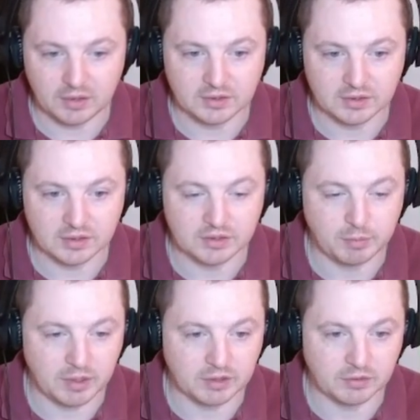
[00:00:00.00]
This is the
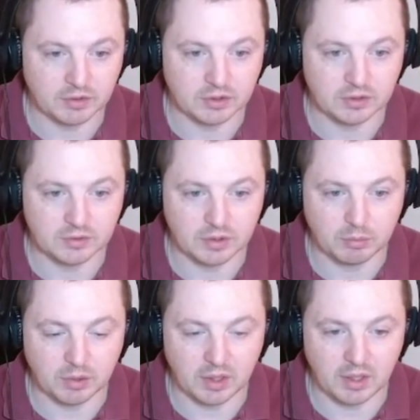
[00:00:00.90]
space version of
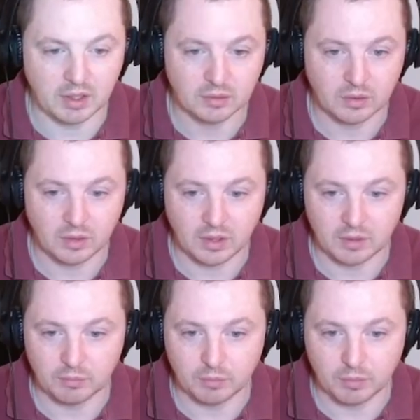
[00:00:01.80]
AAA. Go ahead
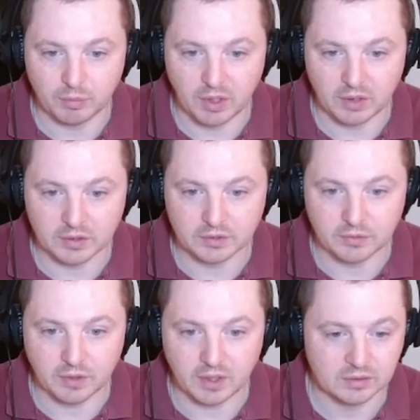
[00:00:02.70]
and repair this frigate.